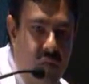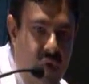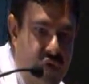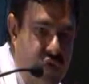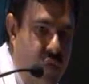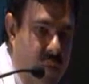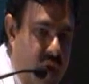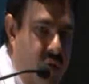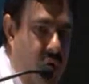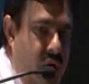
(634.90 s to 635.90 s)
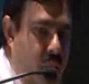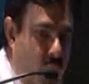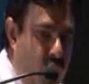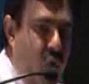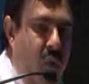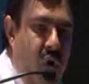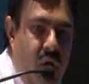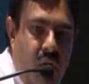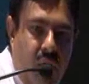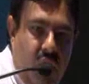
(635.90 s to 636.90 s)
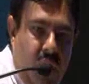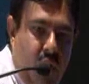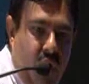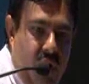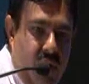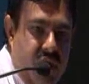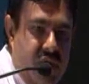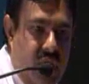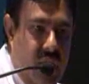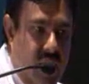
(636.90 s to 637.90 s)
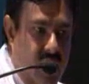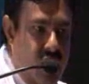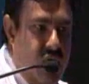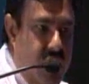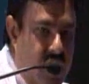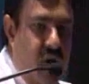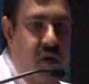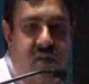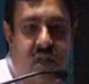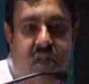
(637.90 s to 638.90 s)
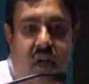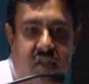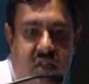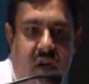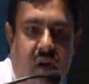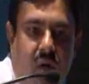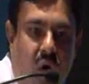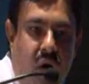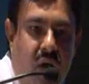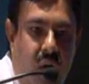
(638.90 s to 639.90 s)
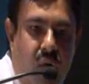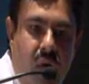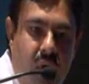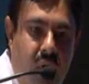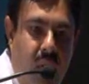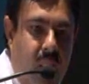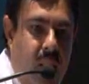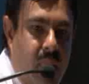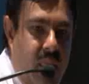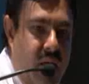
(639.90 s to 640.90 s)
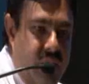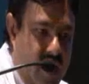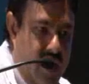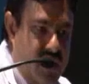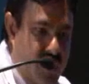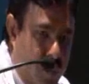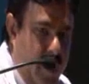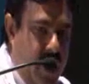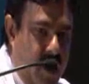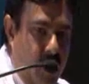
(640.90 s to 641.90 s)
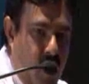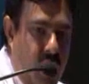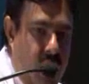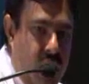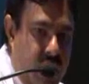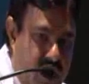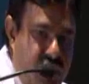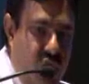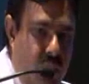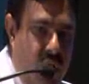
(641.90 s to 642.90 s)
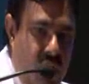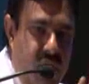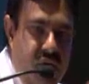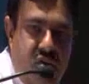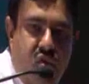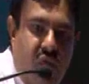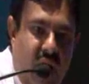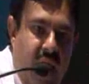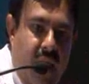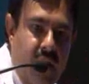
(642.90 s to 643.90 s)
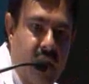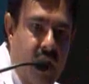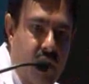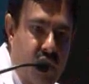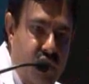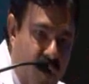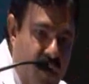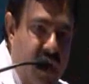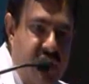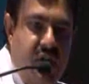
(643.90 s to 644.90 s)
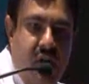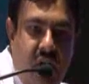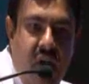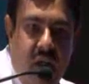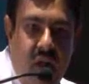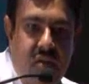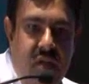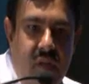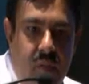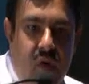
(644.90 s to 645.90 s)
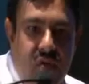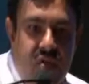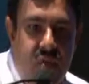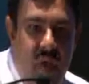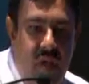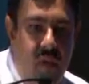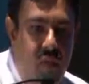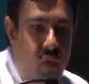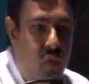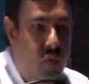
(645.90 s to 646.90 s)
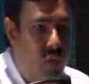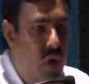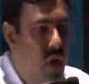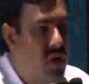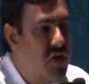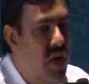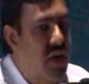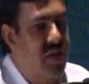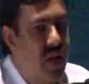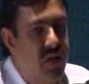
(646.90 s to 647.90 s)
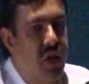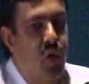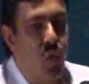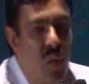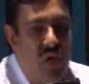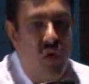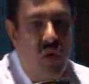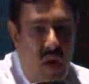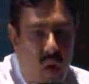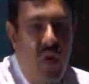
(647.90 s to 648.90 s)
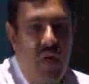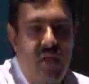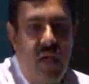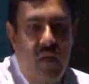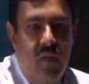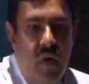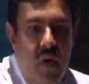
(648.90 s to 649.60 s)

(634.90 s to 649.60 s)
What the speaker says: we used to make one model of the satellite which was rigorously tested on ground. And then its duplicate model, or the actual model which is to fly, that was not tested that rigorously. Because in space, if you stress anything too much on ground itself,